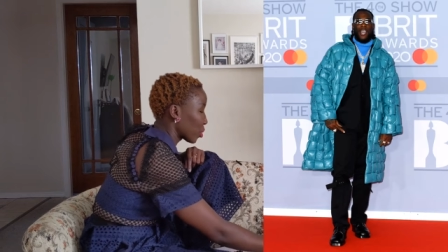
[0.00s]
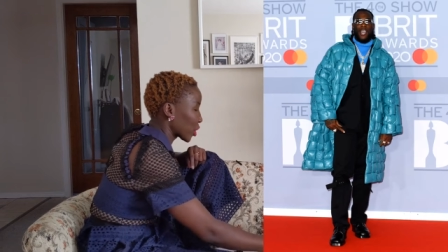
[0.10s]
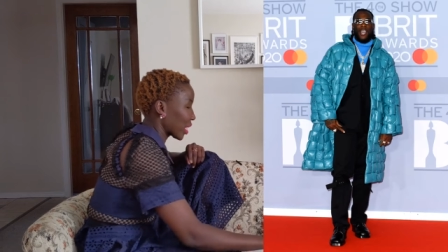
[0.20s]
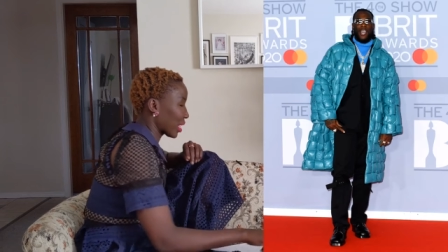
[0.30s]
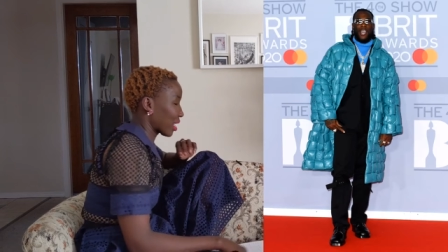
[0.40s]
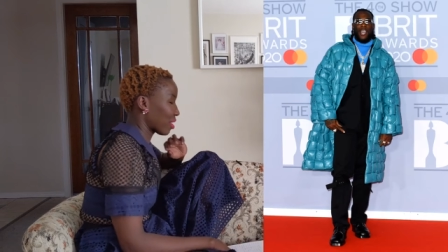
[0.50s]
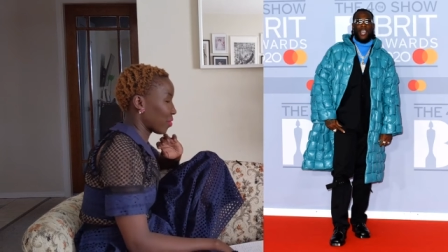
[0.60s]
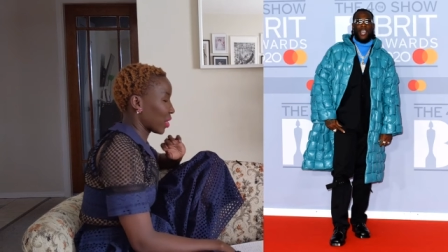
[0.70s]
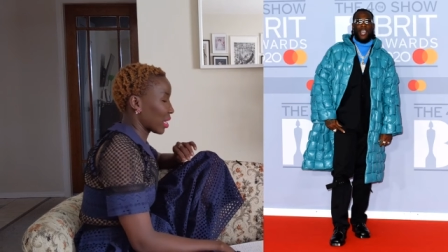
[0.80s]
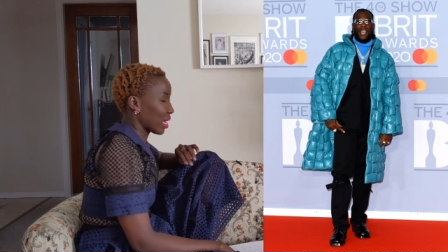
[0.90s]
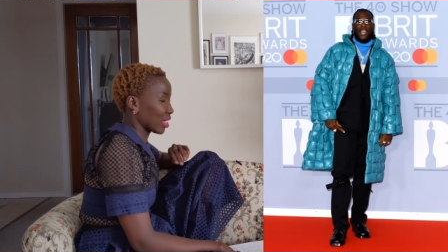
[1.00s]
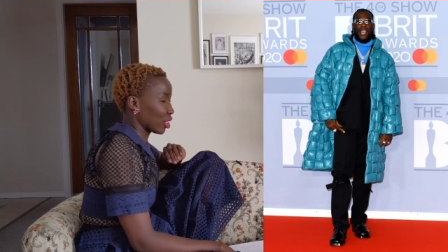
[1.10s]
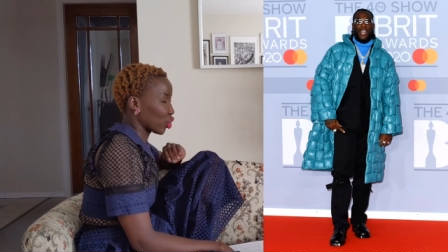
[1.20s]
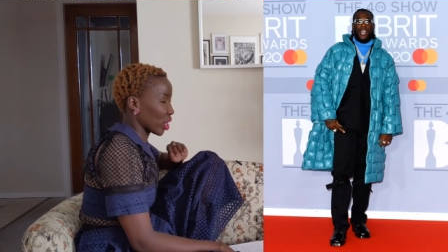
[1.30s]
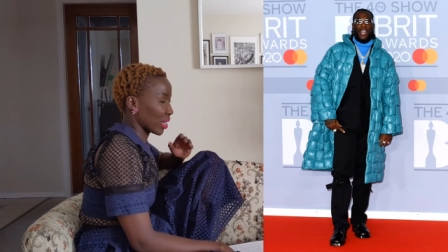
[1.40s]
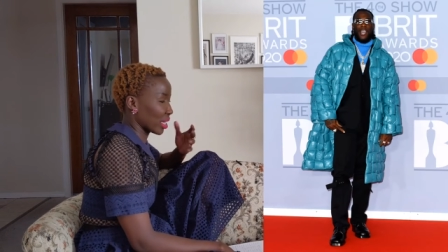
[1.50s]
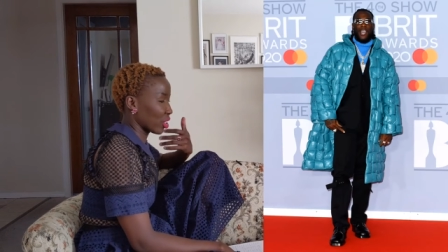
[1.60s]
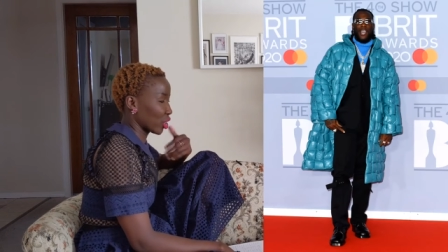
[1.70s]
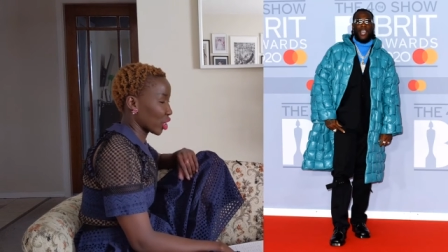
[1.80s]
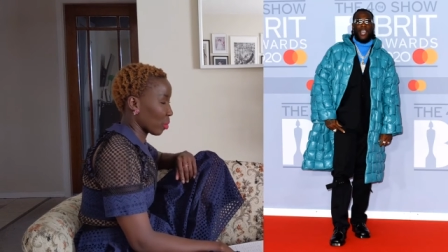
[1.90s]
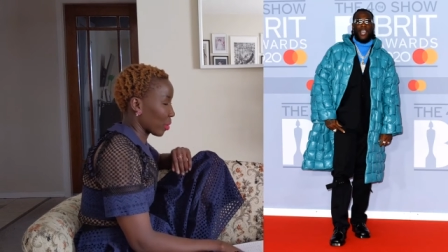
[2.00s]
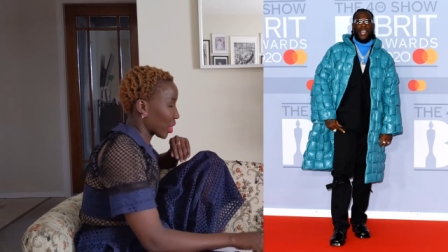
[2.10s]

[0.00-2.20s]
Bottega Veneta jacket on top